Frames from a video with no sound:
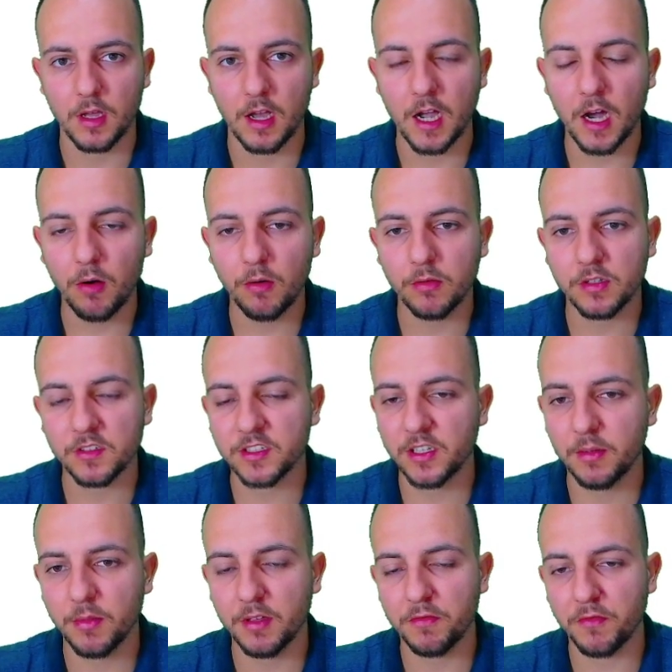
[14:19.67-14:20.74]
How the
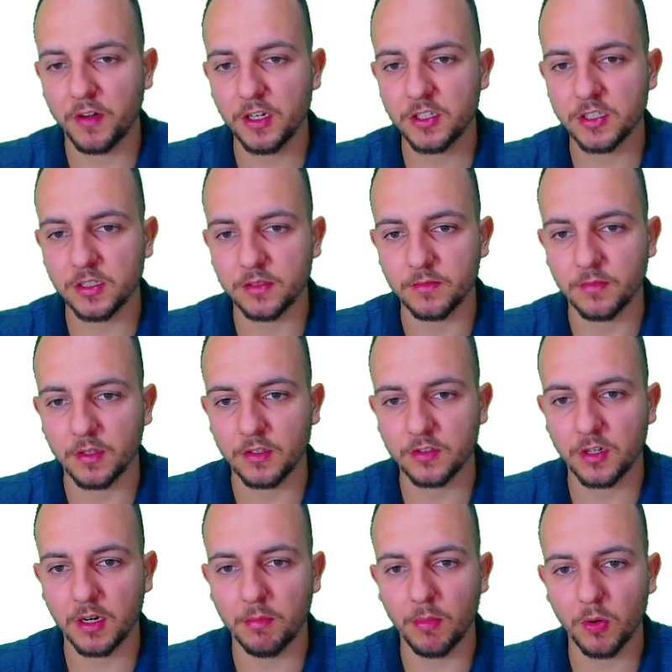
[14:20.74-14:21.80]
SUMIF function is going
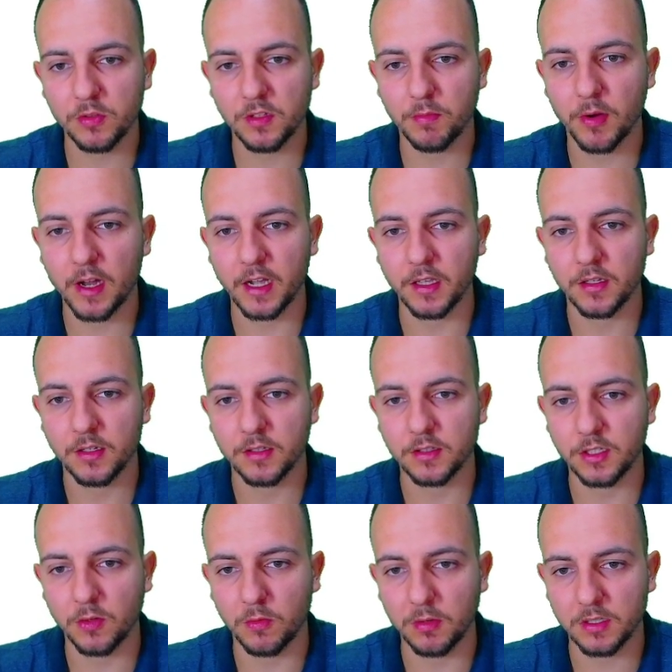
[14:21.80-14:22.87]
to multiply the
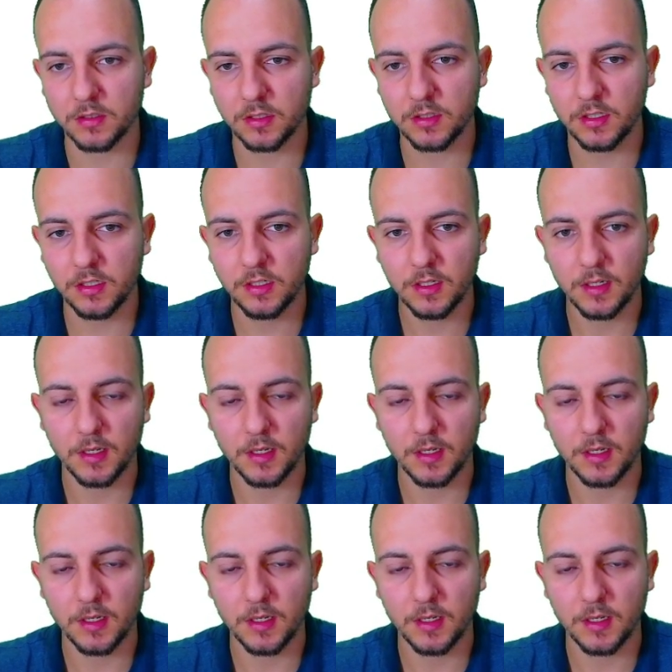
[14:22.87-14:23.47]
quantity